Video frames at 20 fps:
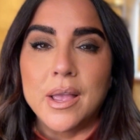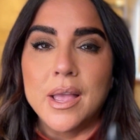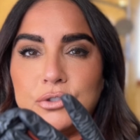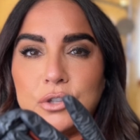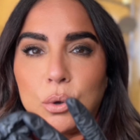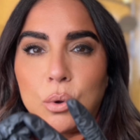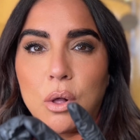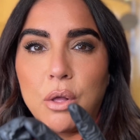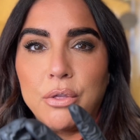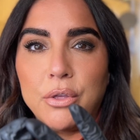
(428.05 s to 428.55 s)

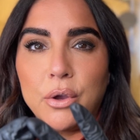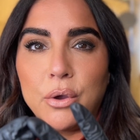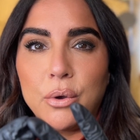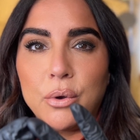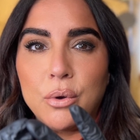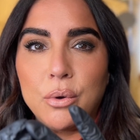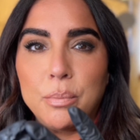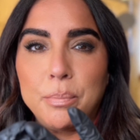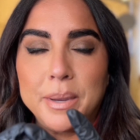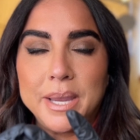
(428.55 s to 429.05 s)
So
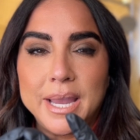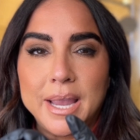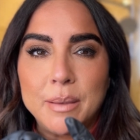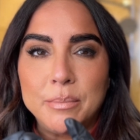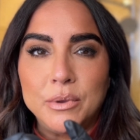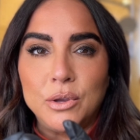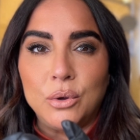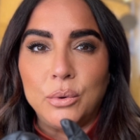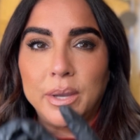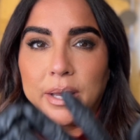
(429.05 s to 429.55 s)
although
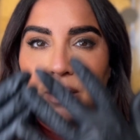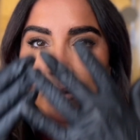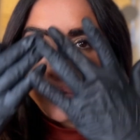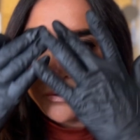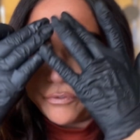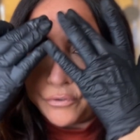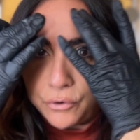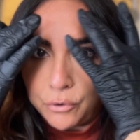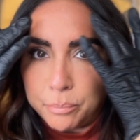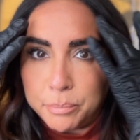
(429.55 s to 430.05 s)
PMU is
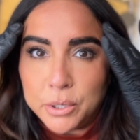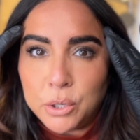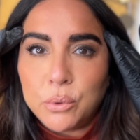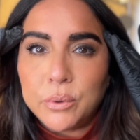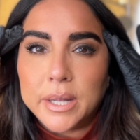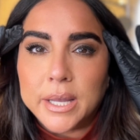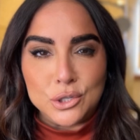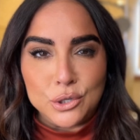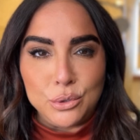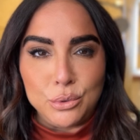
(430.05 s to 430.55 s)
for
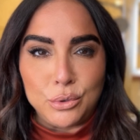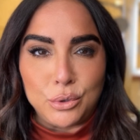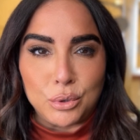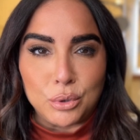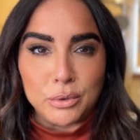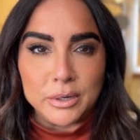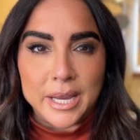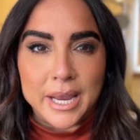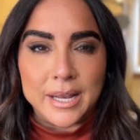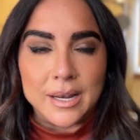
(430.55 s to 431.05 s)
beauty, to
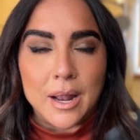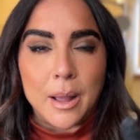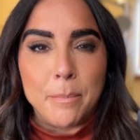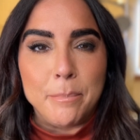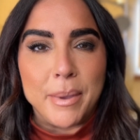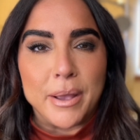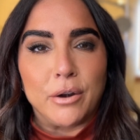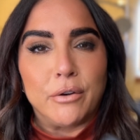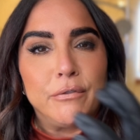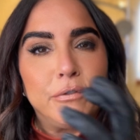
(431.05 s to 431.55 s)
create a
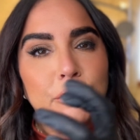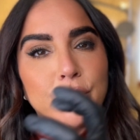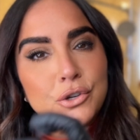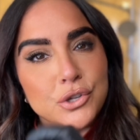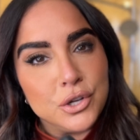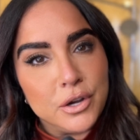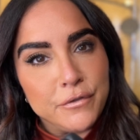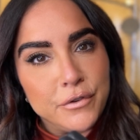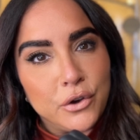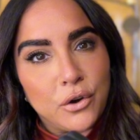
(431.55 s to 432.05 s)
better
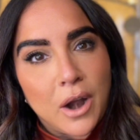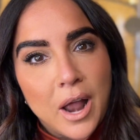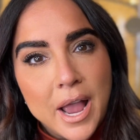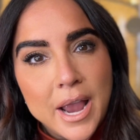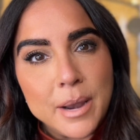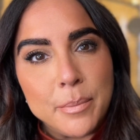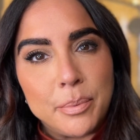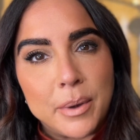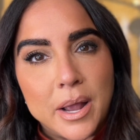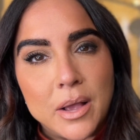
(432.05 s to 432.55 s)
version of your
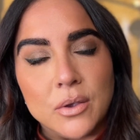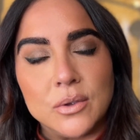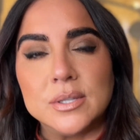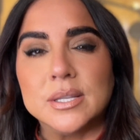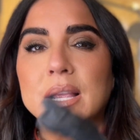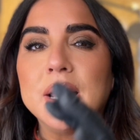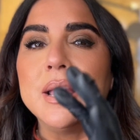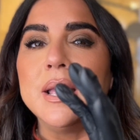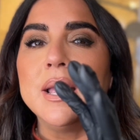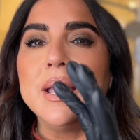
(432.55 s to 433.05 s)
eyebrows,
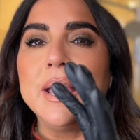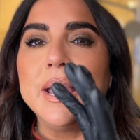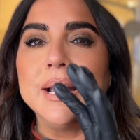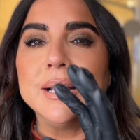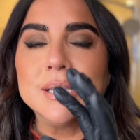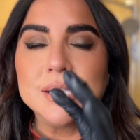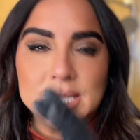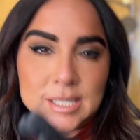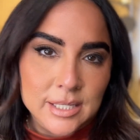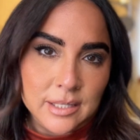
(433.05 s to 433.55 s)

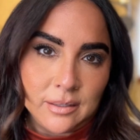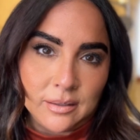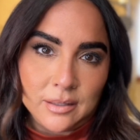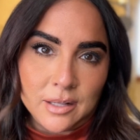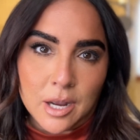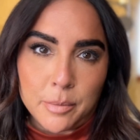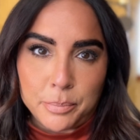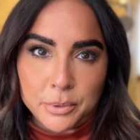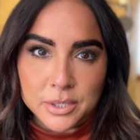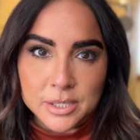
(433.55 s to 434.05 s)
it's still
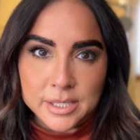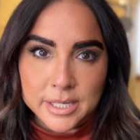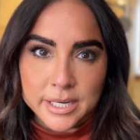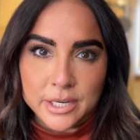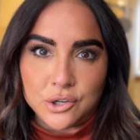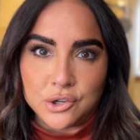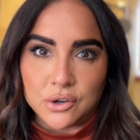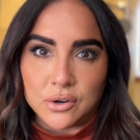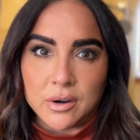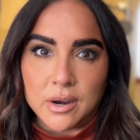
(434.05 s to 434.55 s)
a
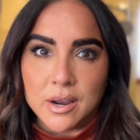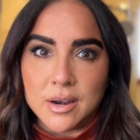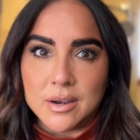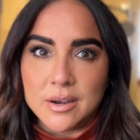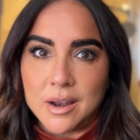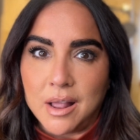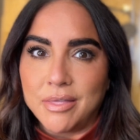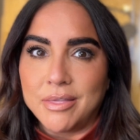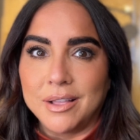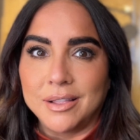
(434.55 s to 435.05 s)
procedure
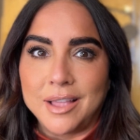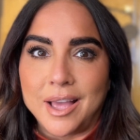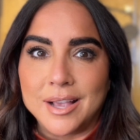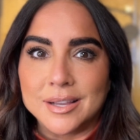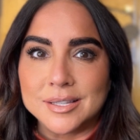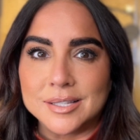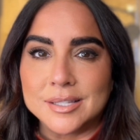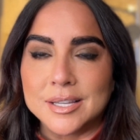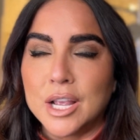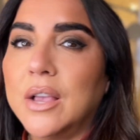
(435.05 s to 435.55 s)

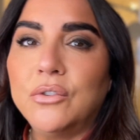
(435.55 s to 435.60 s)
nonetheless.